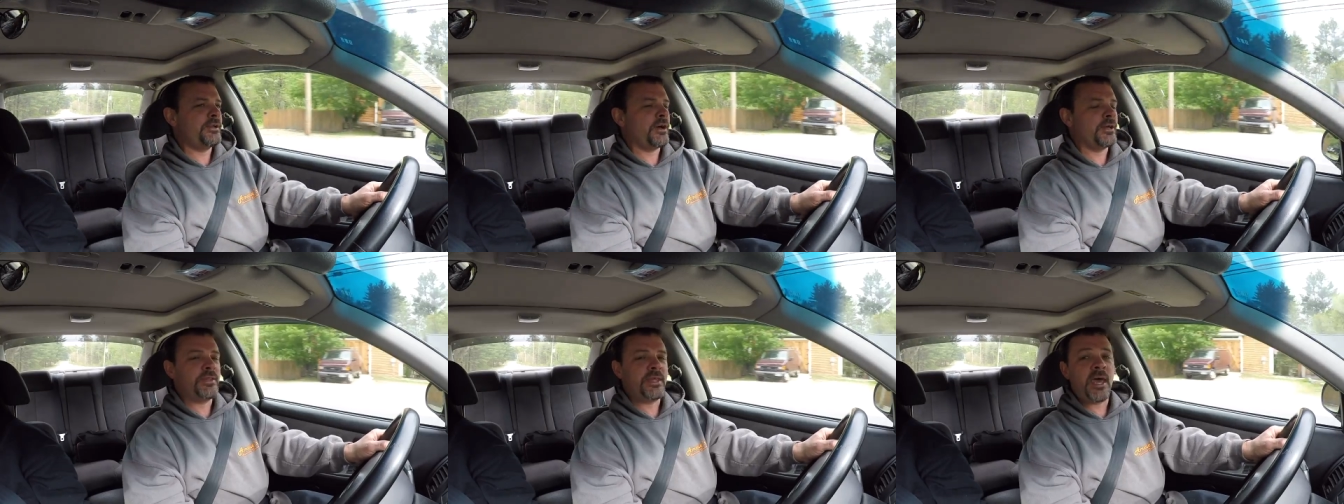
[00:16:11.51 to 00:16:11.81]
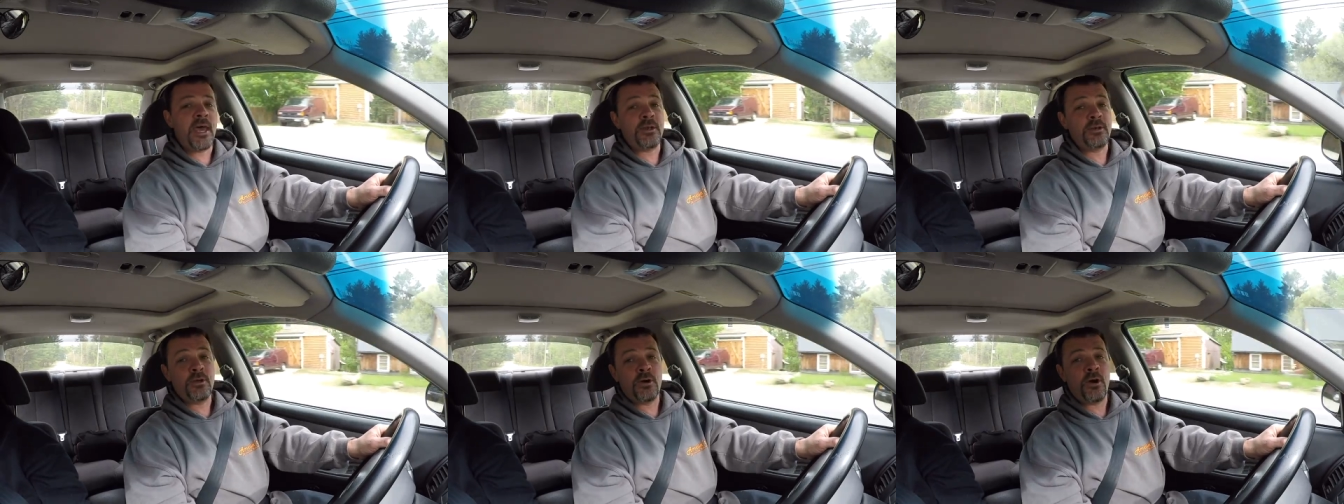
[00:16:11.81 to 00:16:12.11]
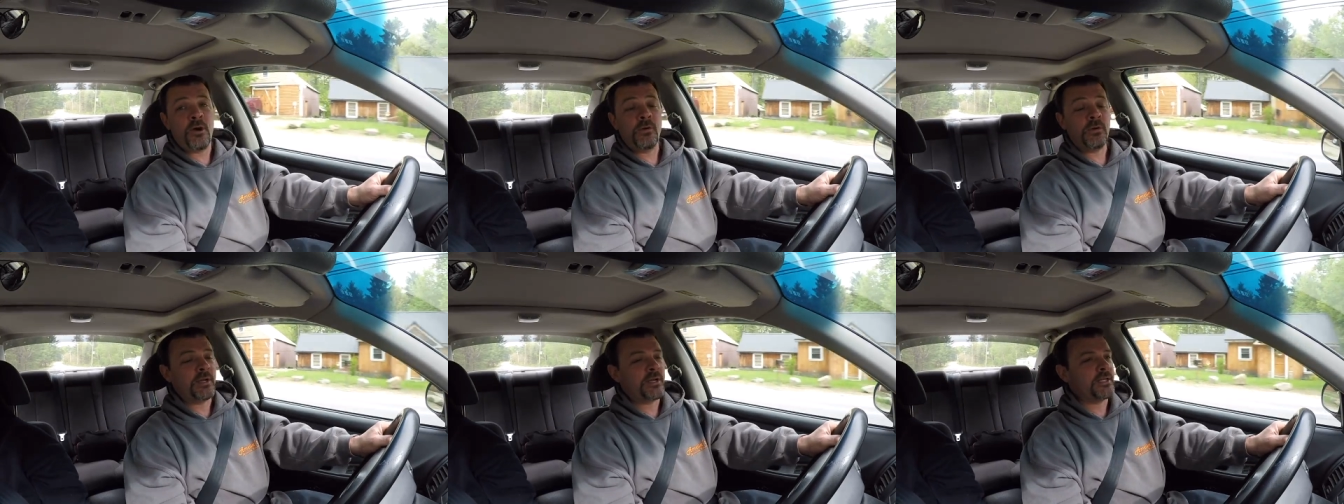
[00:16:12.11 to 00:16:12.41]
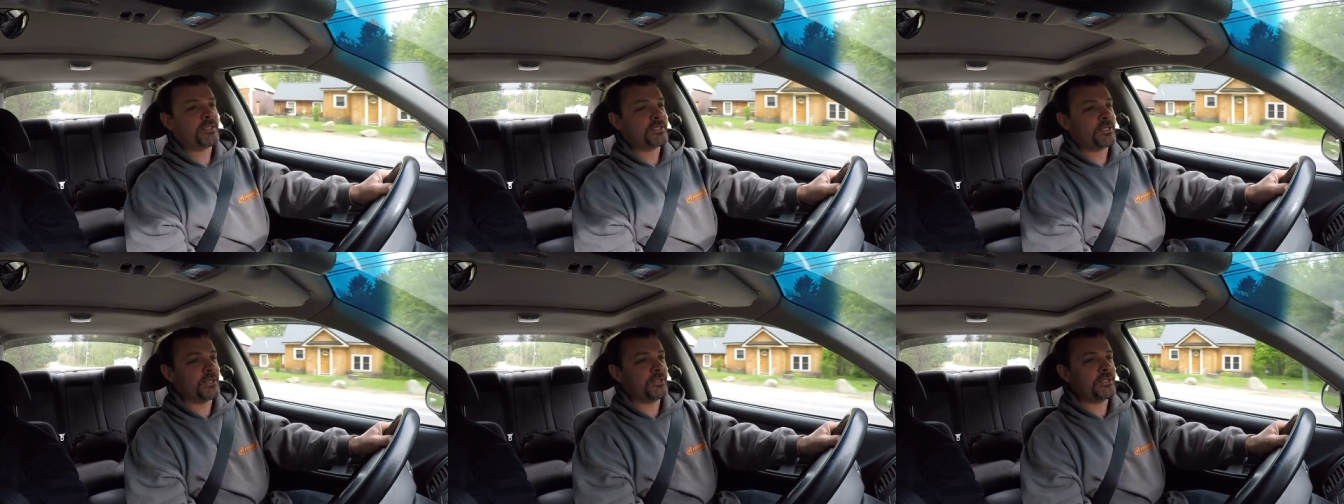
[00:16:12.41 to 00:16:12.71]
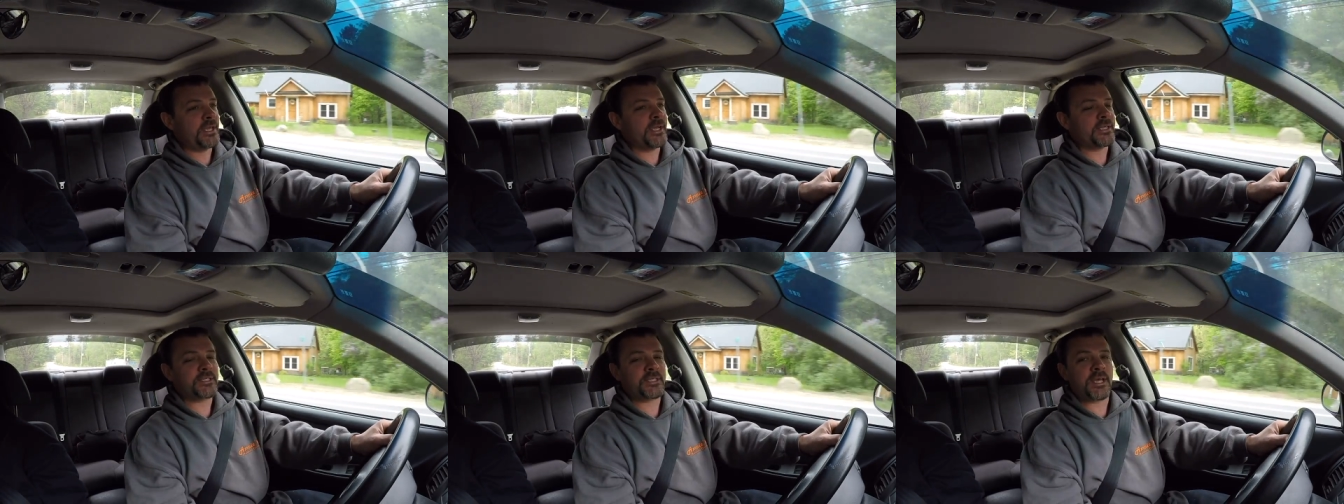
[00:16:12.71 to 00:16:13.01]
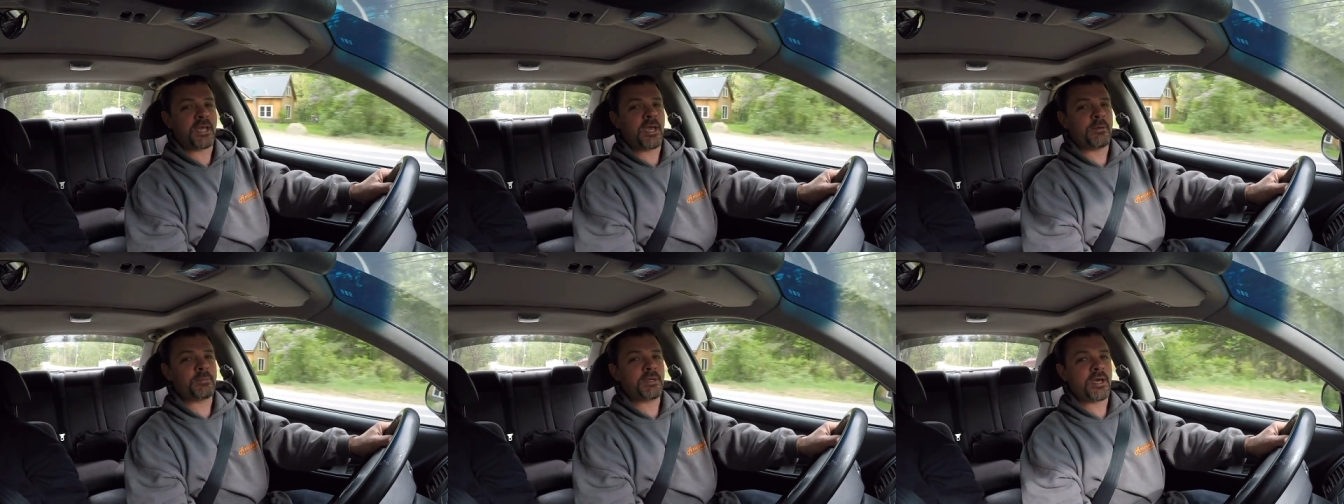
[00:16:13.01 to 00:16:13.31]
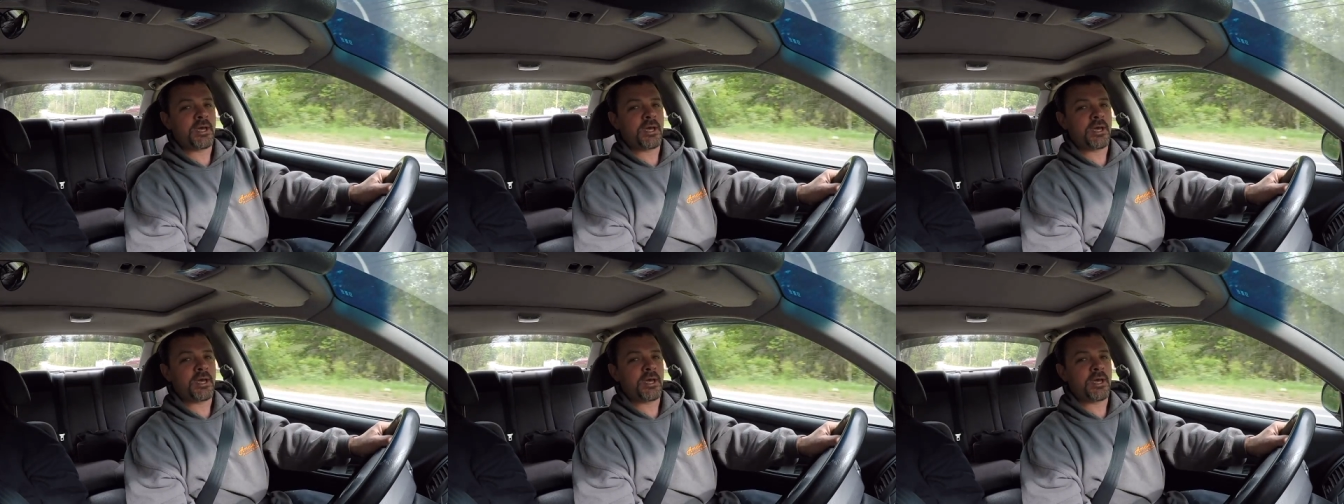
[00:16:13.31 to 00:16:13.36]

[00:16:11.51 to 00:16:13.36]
On that note, and until next time,